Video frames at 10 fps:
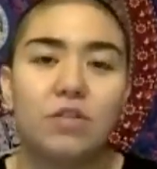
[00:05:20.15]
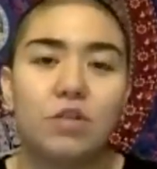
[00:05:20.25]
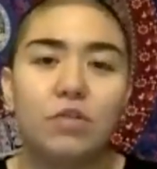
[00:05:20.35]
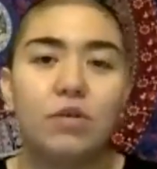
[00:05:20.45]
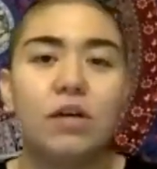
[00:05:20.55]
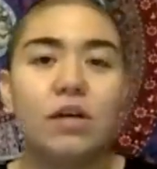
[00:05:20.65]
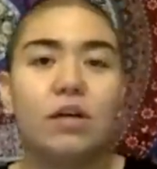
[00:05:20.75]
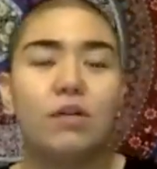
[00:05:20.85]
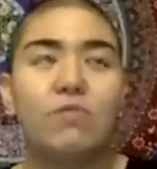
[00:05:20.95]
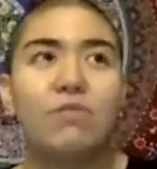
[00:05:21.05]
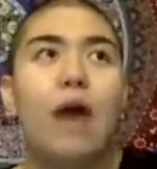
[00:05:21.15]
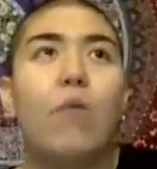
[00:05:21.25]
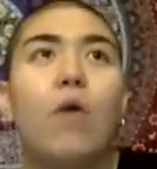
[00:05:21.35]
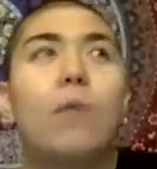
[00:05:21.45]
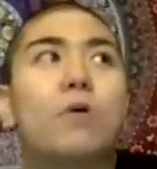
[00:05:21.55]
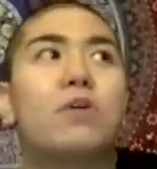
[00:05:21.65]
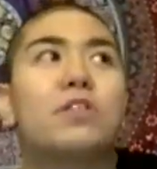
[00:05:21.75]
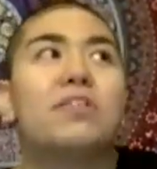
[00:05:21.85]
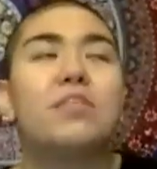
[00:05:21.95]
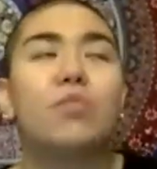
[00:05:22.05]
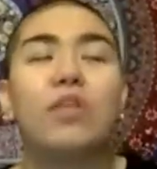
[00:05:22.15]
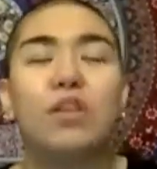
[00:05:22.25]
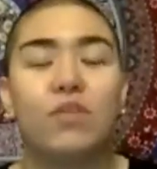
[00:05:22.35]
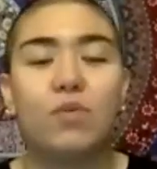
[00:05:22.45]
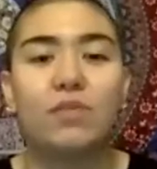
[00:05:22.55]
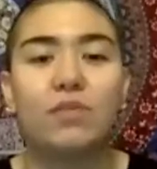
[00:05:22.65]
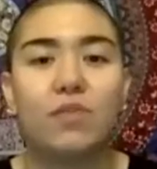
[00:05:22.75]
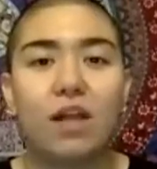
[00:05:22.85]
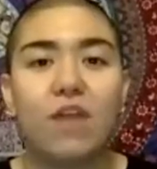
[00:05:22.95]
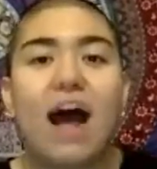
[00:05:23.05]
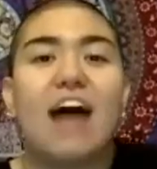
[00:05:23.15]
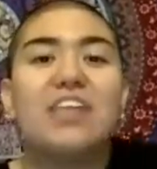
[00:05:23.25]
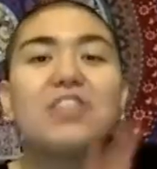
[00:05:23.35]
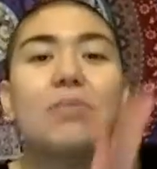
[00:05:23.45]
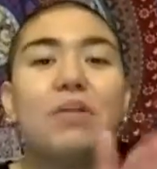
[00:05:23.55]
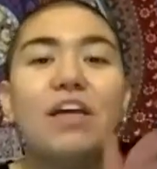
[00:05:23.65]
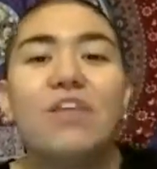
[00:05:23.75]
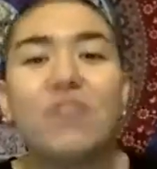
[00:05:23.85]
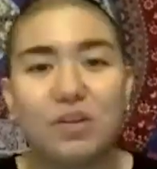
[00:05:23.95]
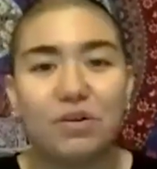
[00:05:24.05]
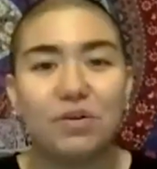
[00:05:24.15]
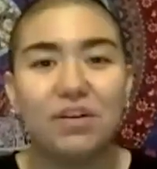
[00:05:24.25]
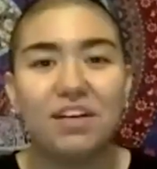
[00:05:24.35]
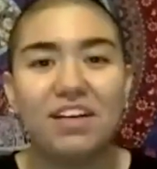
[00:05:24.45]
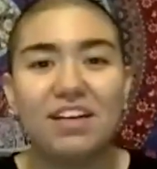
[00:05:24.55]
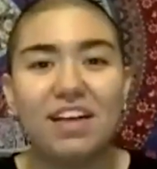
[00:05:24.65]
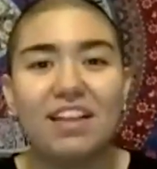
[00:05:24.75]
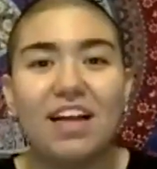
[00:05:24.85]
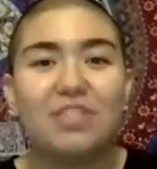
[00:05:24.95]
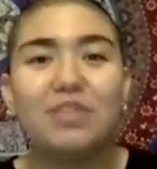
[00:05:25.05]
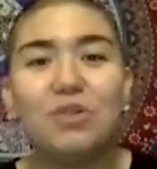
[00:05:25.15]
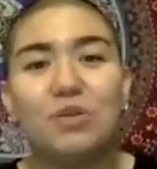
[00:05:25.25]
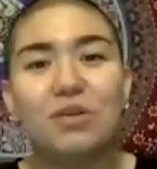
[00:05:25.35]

So that one person that's with you for the rest of your life has to believe in you, and that's you,